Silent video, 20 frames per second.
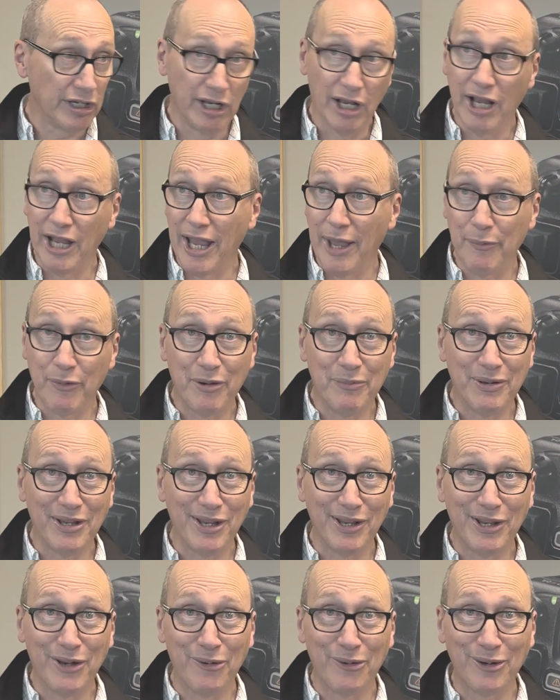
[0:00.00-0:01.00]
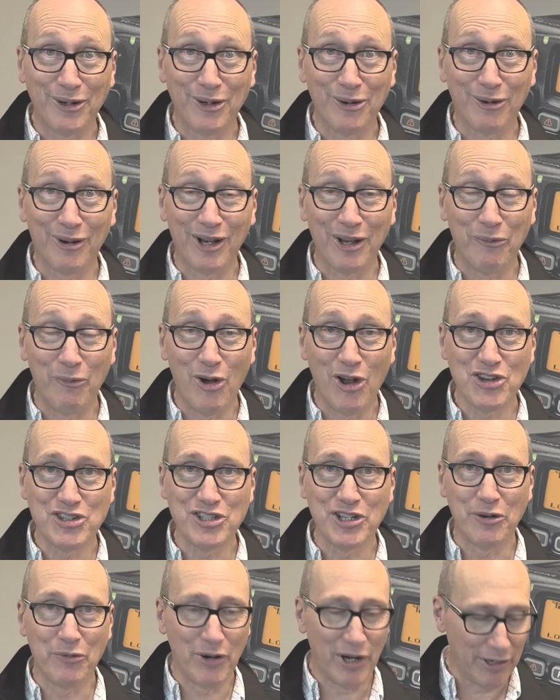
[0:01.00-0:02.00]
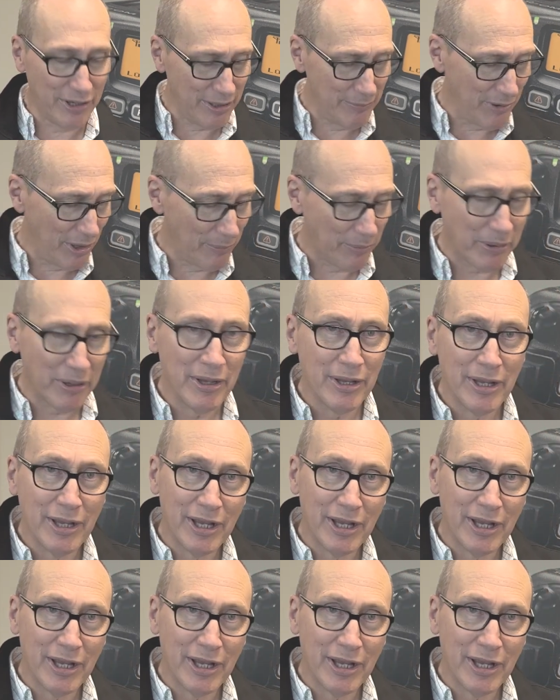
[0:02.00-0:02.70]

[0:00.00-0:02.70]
I happen to be here in Kirkland, Washington right at the moment,